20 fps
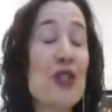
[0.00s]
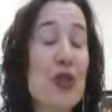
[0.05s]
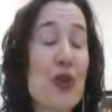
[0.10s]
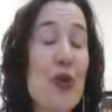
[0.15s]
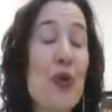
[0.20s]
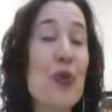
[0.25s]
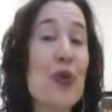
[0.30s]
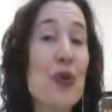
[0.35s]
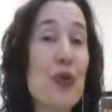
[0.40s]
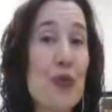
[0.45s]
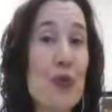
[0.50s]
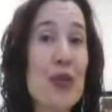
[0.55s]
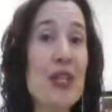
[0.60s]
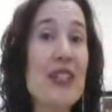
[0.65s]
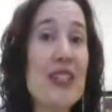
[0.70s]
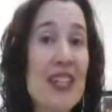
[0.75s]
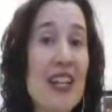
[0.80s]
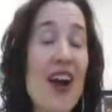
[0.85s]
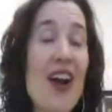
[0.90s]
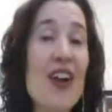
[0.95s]
So you
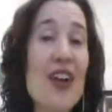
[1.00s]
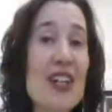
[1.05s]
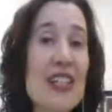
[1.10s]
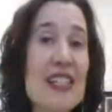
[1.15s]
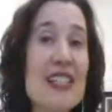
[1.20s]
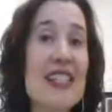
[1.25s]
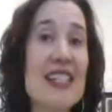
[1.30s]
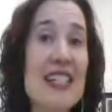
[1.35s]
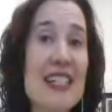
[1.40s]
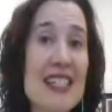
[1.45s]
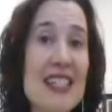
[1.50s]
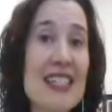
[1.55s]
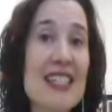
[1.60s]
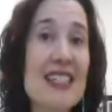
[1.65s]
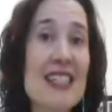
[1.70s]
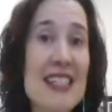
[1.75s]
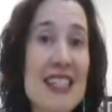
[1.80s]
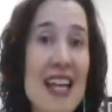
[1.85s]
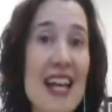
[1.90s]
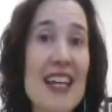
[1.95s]
really are a
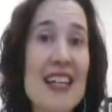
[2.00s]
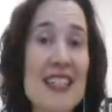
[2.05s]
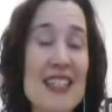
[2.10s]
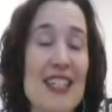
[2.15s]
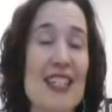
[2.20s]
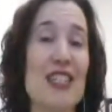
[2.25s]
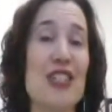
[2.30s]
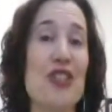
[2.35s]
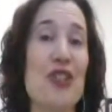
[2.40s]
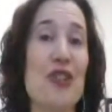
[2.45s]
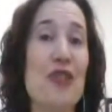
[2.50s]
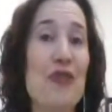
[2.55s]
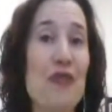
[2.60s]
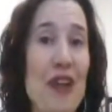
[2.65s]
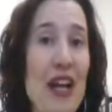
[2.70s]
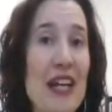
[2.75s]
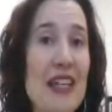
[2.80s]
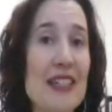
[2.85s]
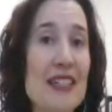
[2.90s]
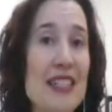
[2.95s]
citizen scientist. Your
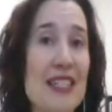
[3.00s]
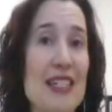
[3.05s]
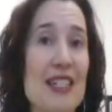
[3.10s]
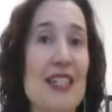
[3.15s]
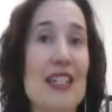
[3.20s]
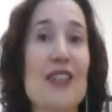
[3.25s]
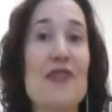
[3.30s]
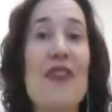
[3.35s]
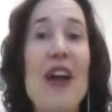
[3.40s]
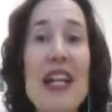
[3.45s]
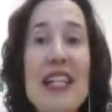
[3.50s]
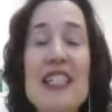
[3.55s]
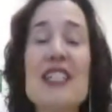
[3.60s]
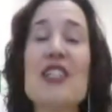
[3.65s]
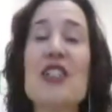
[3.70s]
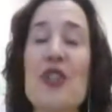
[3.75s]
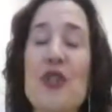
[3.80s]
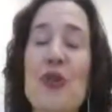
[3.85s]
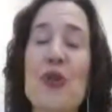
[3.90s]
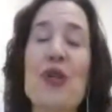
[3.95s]
finding,
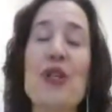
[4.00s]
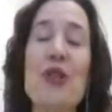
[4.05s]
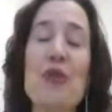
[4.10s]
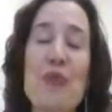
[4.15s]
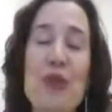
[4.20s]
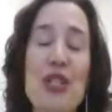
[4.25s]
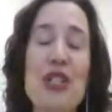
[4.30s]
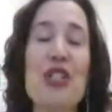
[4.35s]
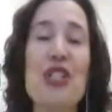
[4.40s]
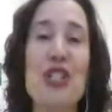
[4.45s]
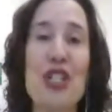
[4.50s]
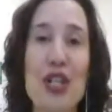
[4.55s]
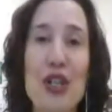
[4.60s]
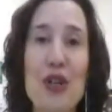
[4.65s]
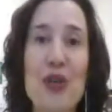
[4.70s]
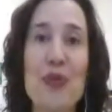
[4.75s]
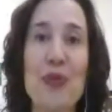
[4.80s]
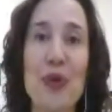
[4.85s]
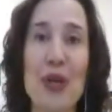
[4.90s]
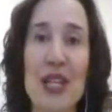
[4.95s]
findings are going to be
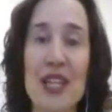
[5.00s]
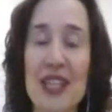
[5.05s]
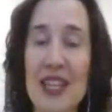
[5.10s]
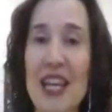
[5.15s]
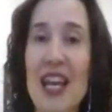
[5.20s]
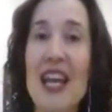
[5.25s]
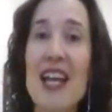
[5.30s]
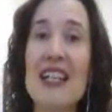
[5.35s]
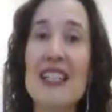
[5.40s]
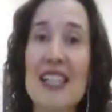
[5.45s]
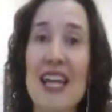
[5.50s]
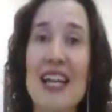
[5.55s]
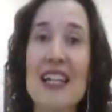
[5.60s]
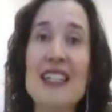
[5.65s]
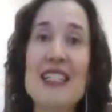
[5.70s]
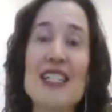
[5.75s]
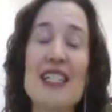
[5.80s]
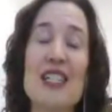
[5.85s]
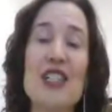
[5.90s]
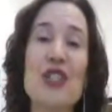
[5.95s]
shared with
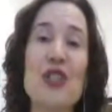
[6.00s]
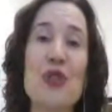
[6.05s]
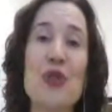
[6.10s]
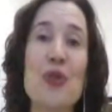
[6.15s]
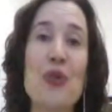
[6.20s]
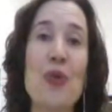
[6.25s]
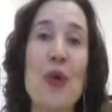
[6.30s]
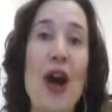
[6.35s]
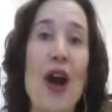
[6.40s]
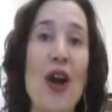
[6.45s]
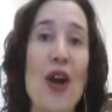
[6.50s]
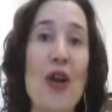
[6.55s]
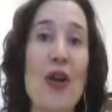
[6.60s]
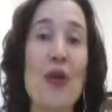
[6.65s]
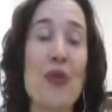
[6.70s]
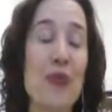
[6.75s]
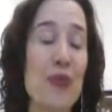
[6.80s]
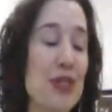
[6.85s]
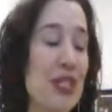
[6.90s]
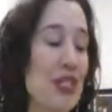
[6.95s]
scientists who
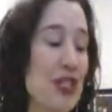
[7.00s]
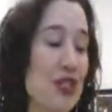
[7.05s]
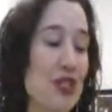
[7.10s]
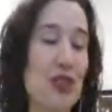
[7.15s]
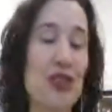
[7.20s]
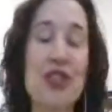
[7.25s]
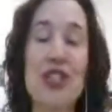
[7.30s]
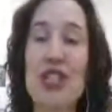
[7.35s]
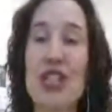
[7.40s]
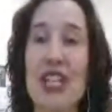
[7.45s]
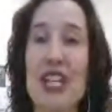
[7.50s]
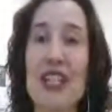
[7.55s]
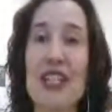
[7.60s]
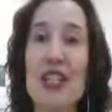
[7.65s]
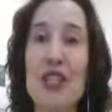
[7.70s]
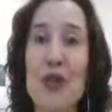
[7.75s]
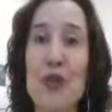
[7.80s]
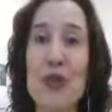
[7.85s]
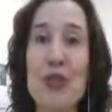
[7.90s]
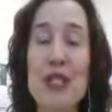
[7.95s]
are
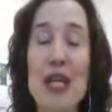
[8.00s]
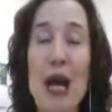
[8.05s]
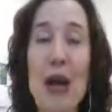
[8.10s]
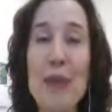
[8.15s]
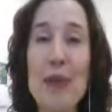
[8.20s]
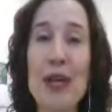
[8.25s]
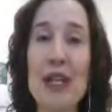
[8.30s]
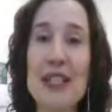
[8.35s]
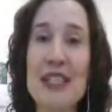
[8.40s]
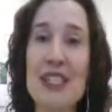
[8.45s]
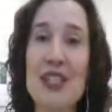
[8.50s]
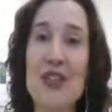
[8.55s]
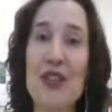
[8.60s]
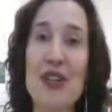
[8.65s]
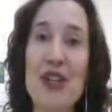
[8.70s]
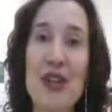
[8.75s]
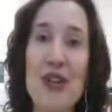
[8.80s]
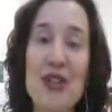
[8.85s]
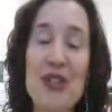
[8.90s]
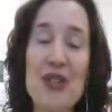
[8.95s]
researching those topics here
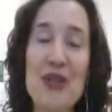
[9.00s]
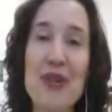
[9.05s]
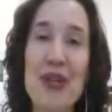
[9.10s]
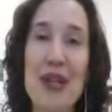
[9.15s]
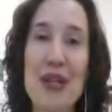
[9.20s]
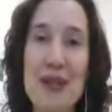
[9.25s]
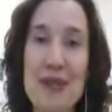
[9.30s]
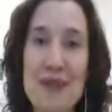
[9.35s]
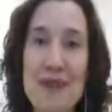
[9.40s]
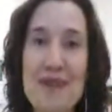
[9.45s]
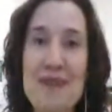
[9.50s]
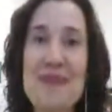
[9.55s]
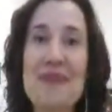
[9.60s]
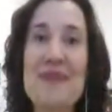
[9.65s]
in Arizona.